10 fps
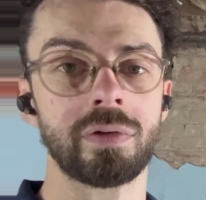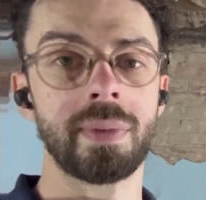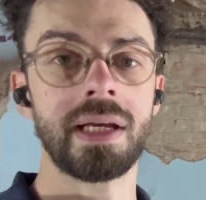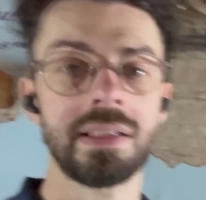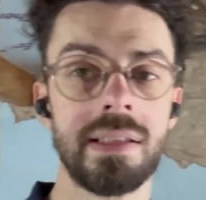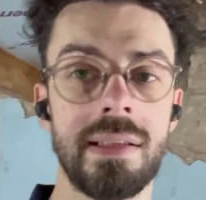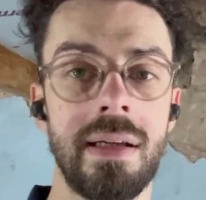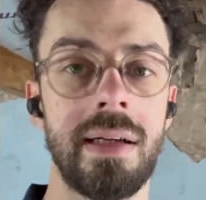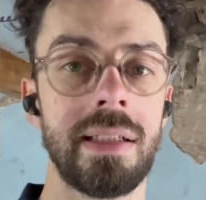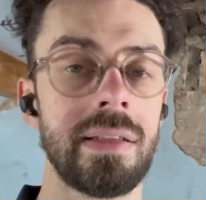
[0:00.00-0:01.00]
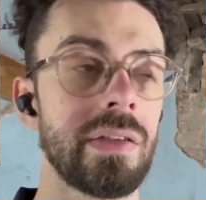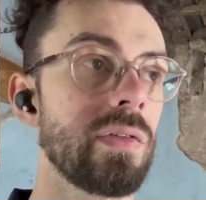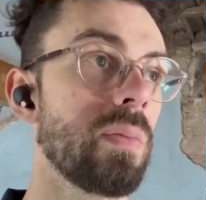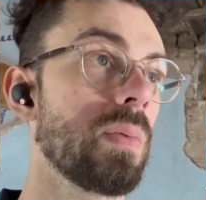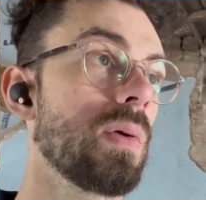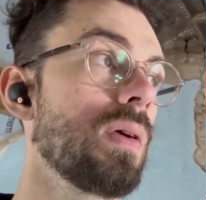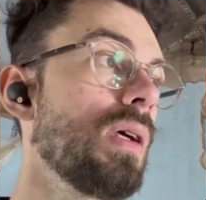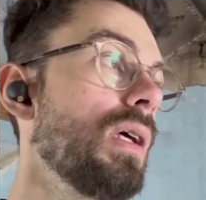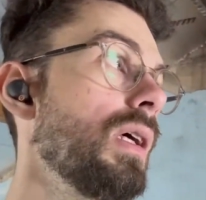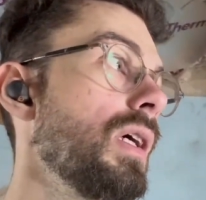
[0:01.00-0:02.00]
a mess. I need to
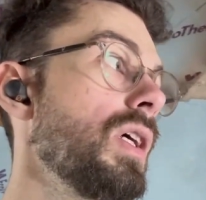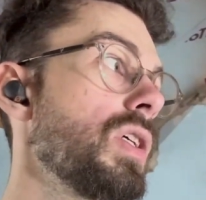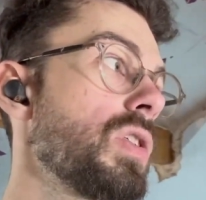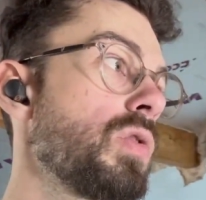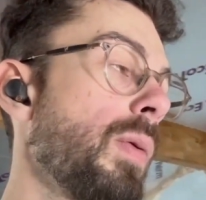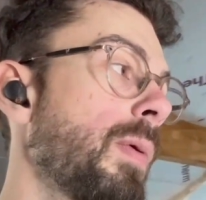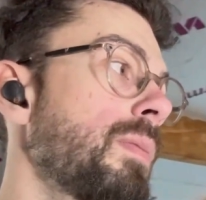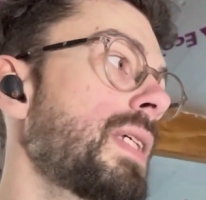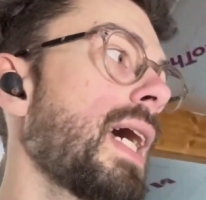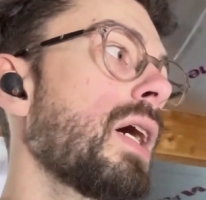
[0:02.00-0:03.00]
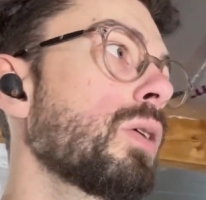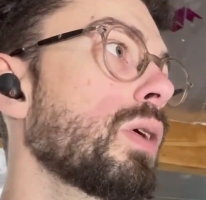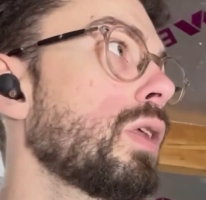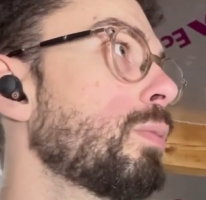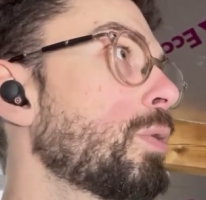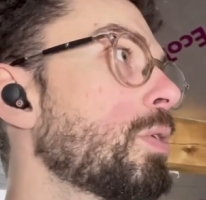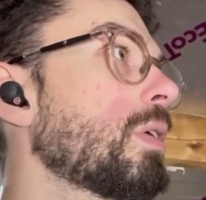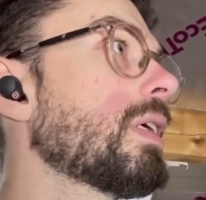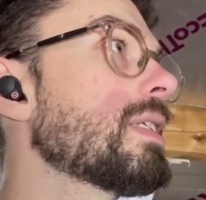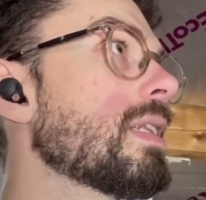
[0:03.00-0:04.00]
strip them down a lot more.
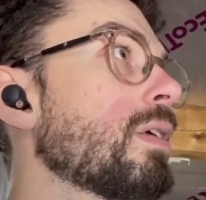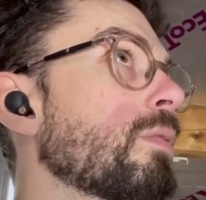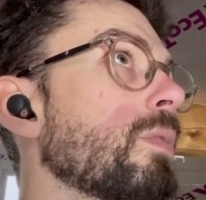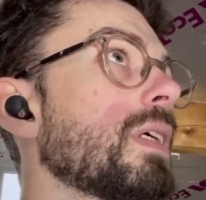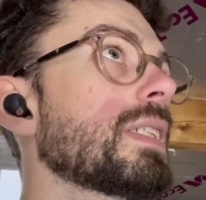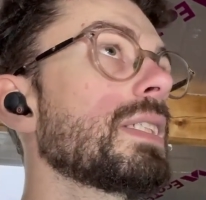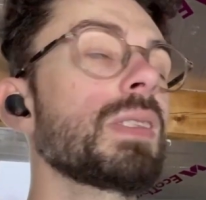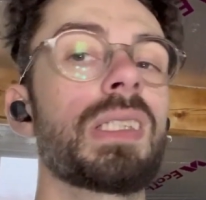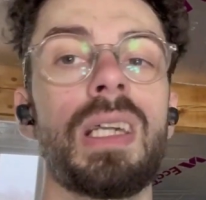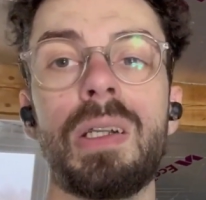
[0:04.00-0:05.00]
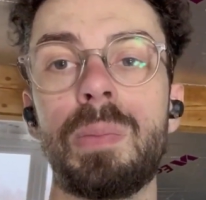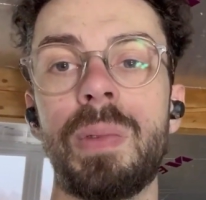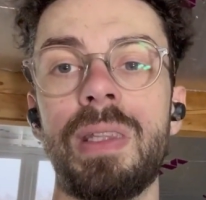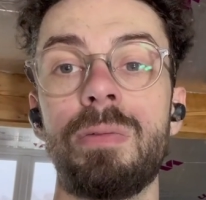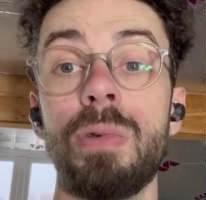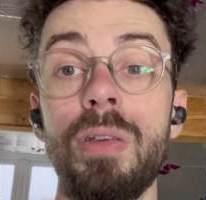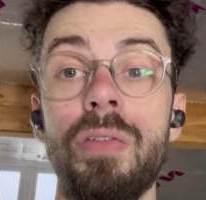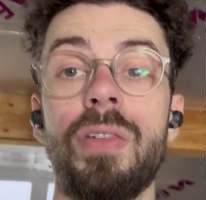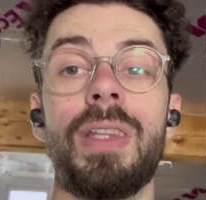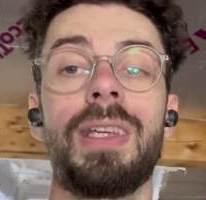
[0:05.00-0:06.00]
There's a lot of work still to go, but the
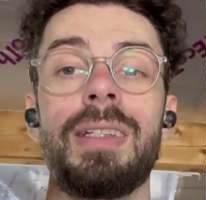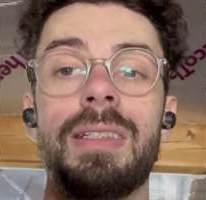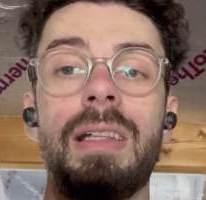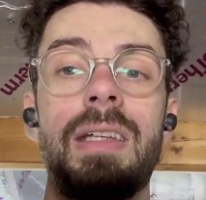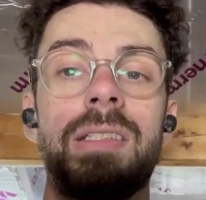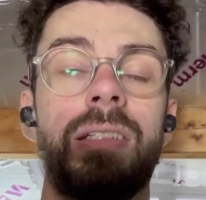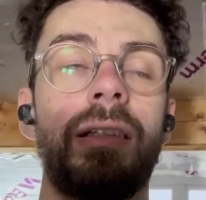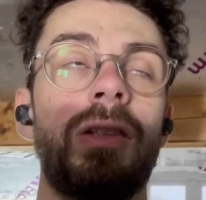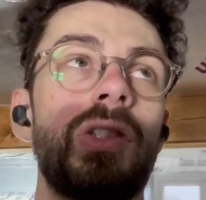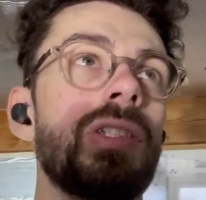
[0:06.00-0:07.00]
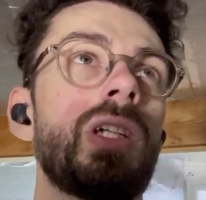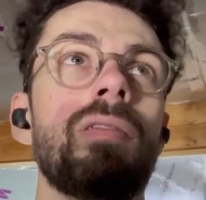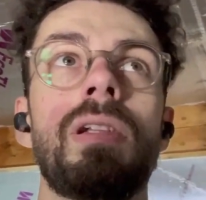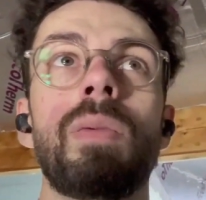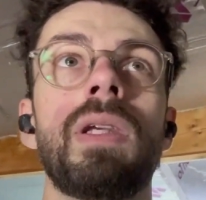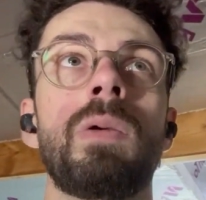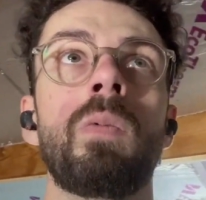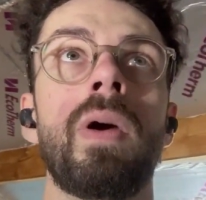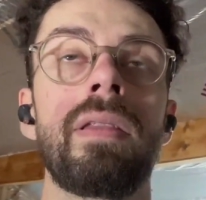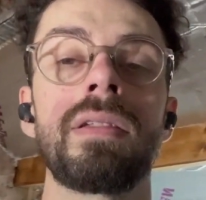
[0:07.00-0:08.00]
roof and the insulation and just generally being
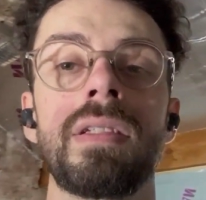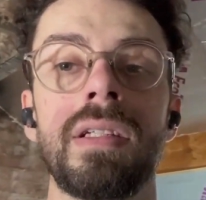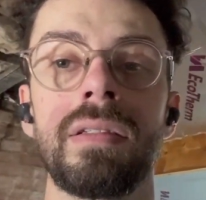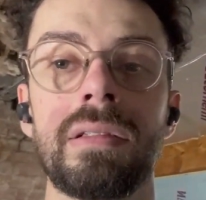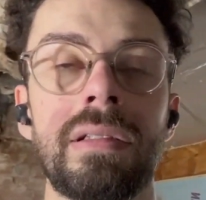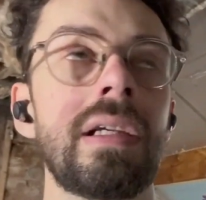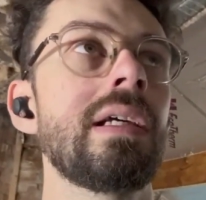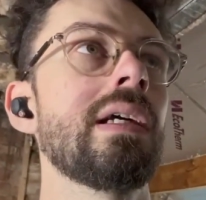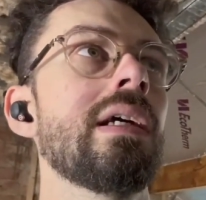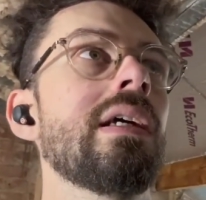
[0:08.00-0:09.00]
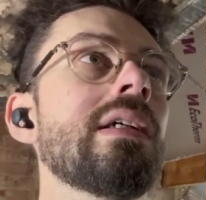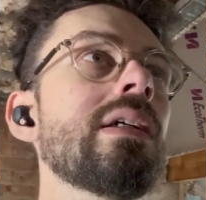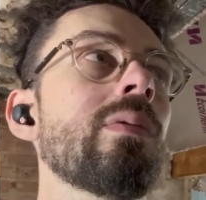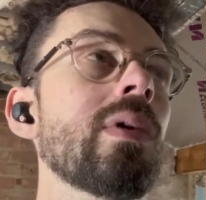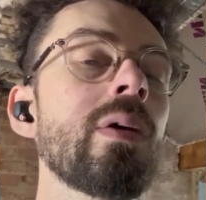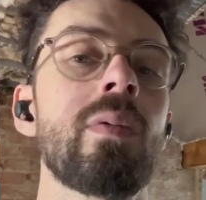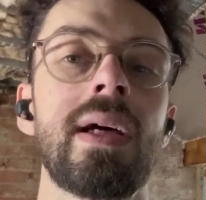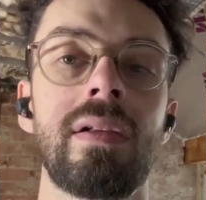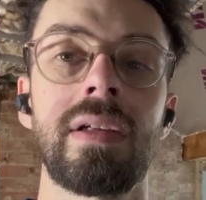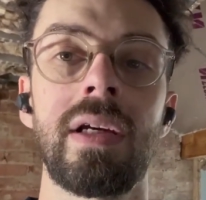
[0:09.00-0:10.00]
weather sealed, we are well
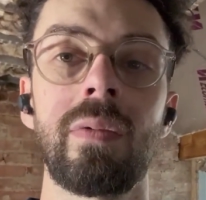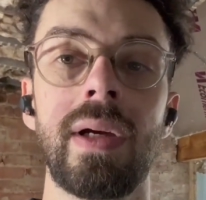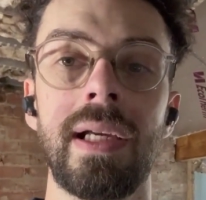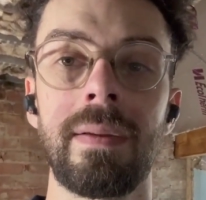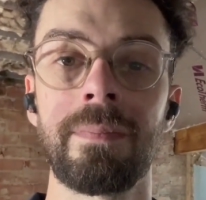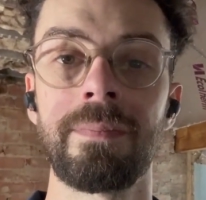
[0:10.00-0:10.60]
on our way.